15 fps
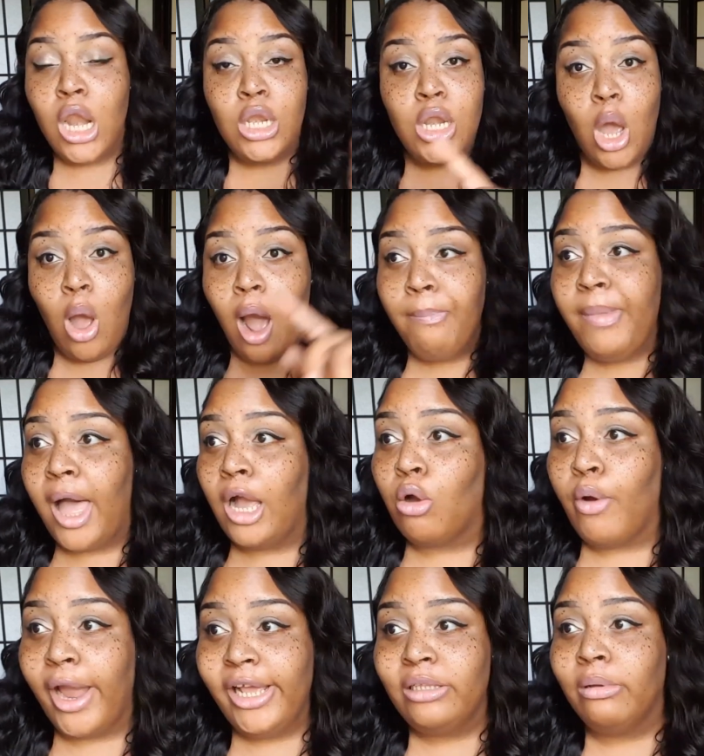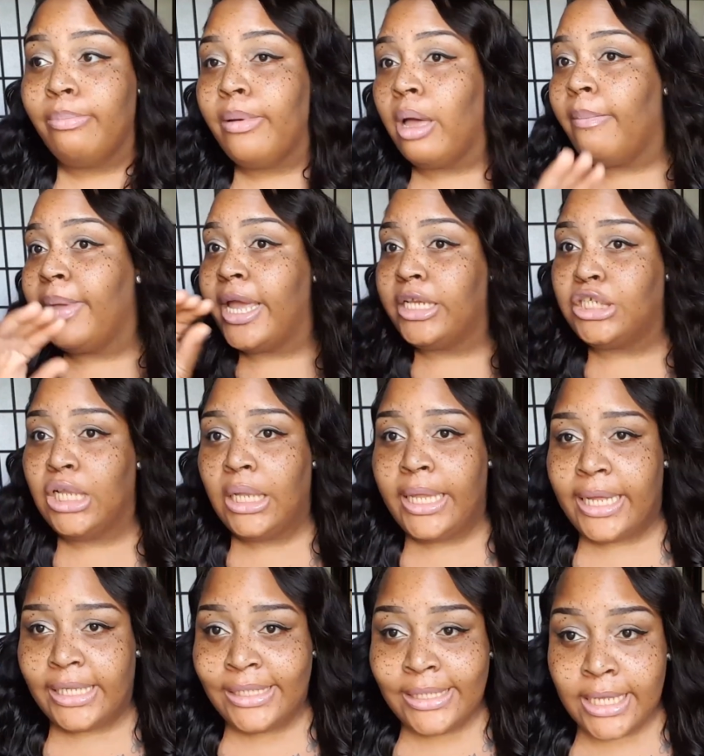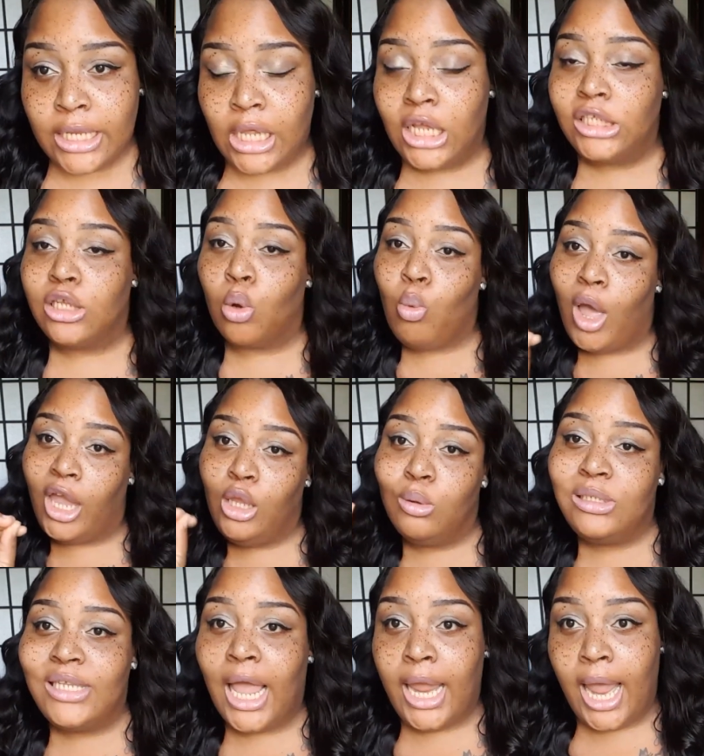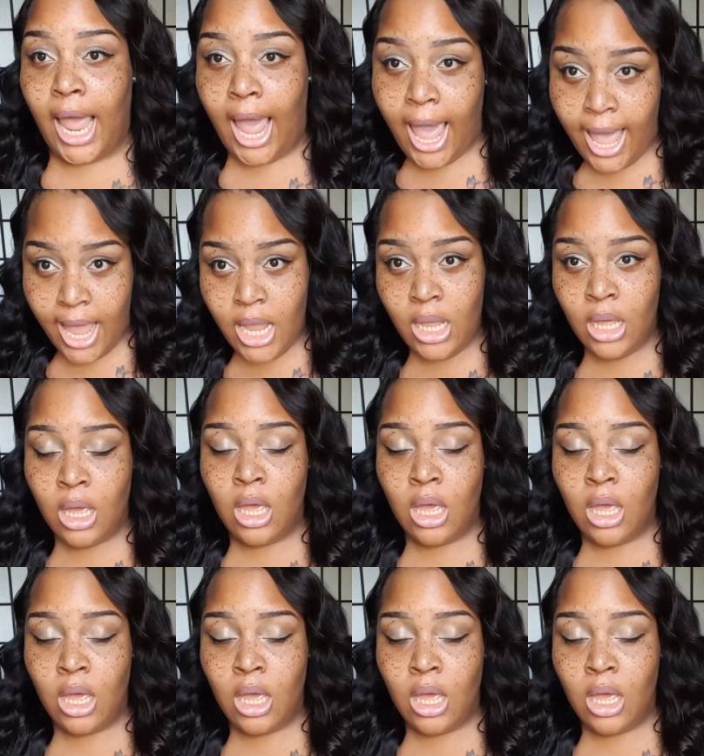No, I'm not crazy, but bitch, listen, it's a way you say hey,